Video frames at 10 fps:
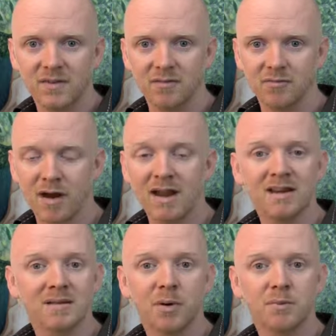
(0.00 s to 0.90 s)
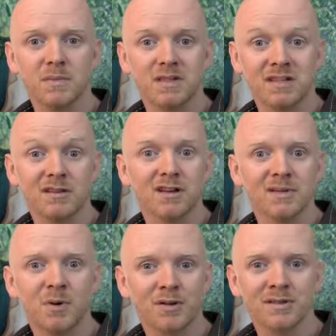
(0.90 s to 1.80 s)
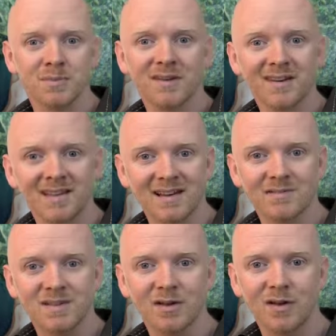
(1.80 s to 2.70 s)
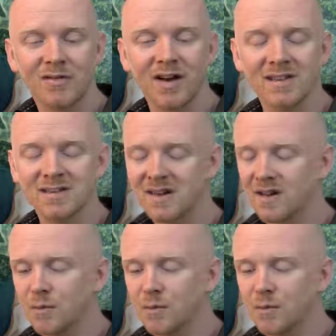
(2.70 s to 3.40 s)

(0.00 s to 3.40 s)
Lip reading: radiant, mysterious possibility that lives in all of us,